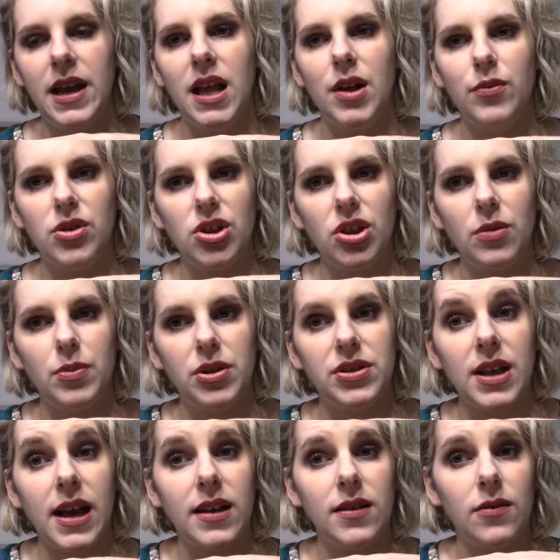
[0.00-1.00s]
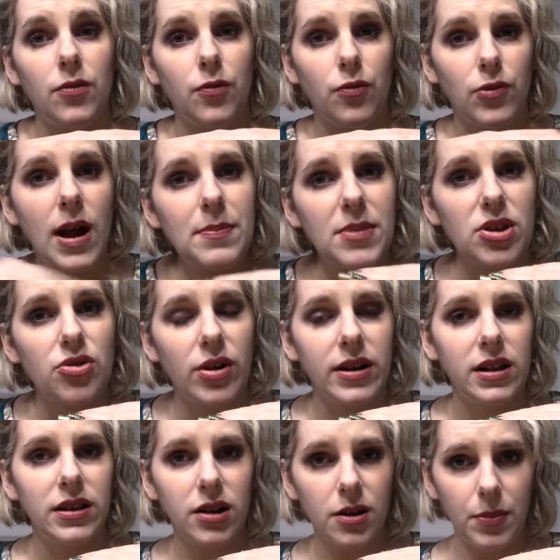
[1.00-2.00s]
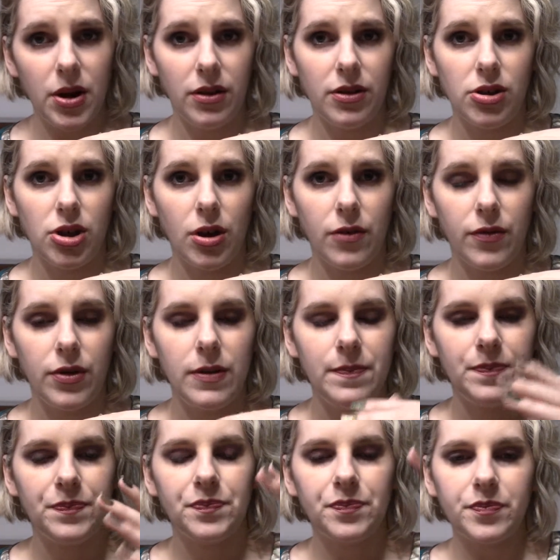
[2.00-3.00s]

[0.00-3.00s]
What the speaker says: And when she put that rapid dry clear polish over it,